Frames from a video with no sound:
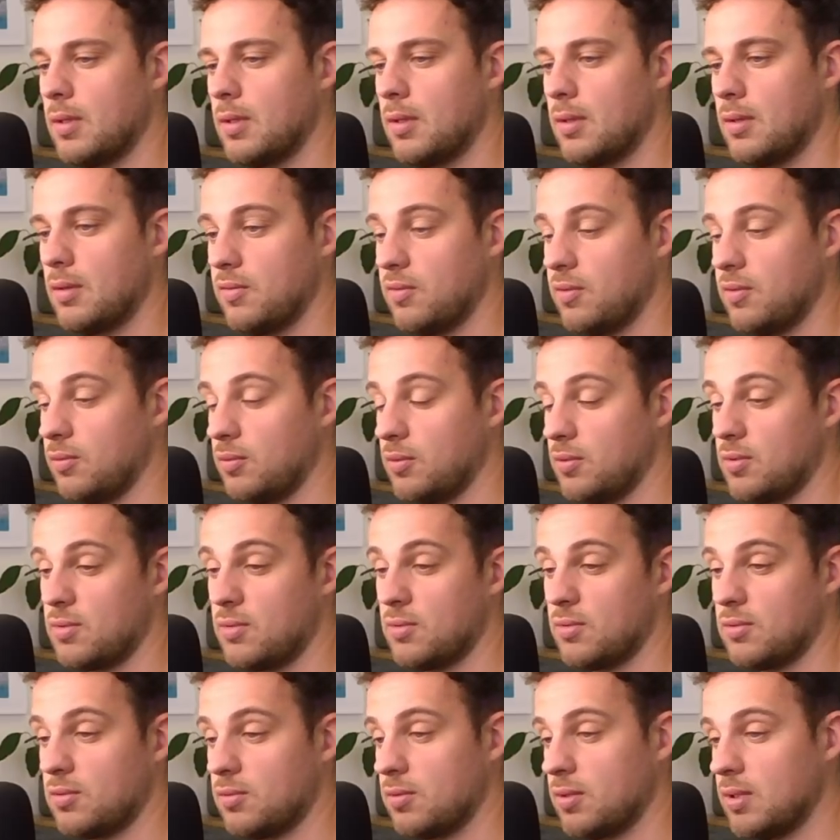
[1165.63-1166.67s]
If he wants to
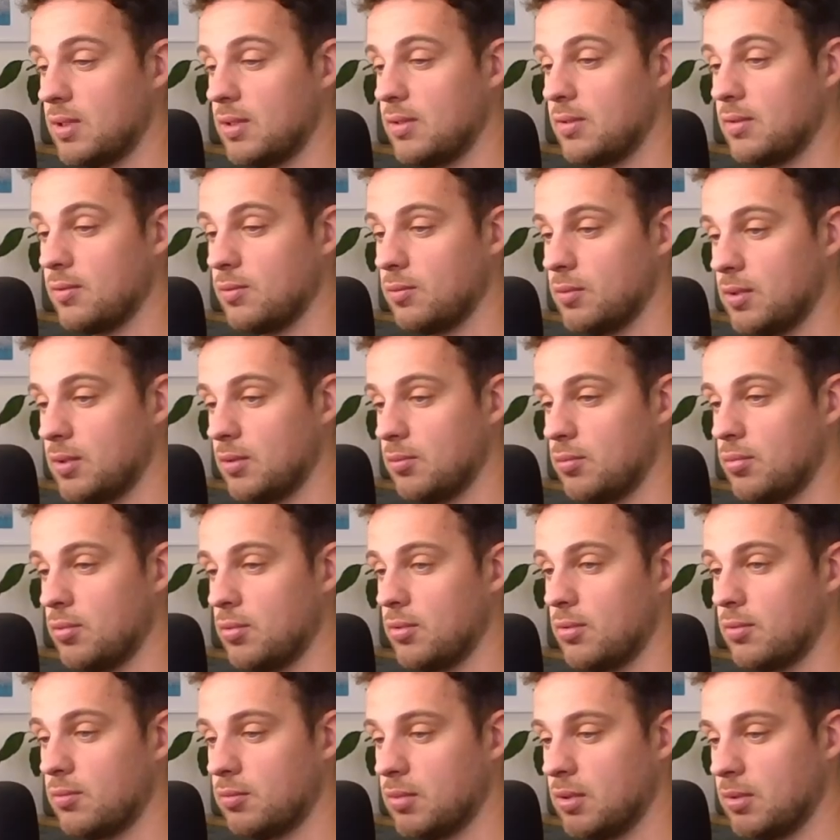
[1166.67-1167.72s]
trade and win a
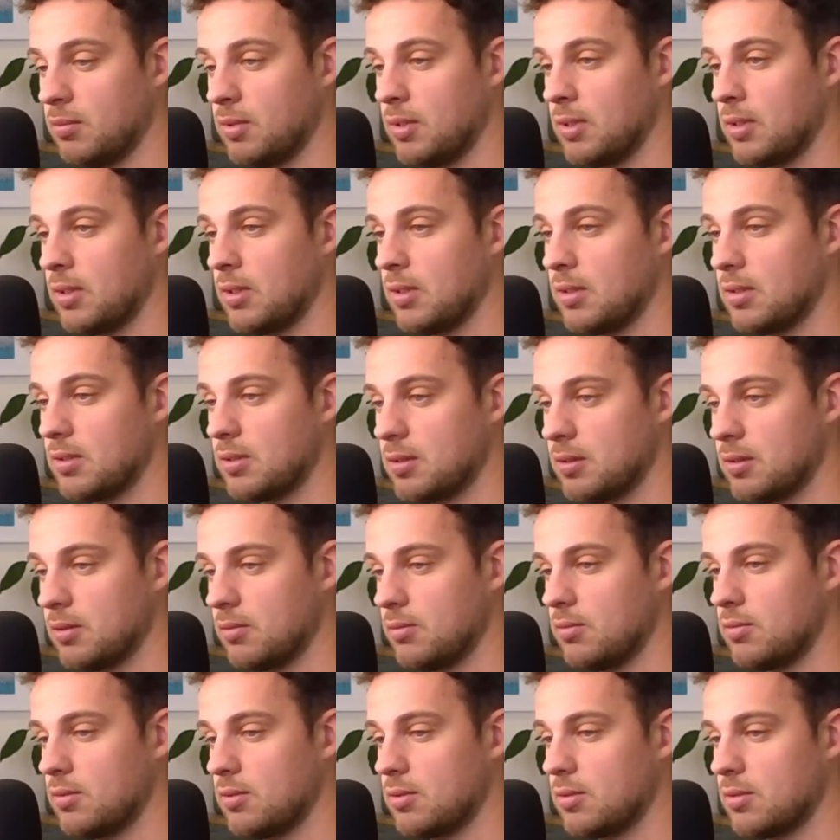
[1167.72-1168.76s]
pawn, be my guest, I'll
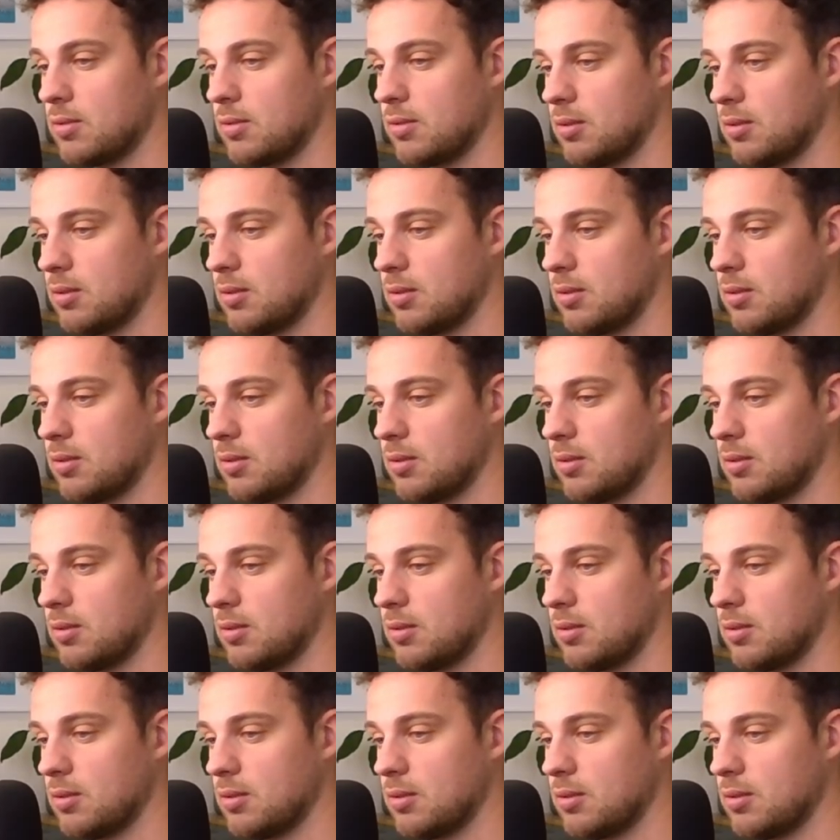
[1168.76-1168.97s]
just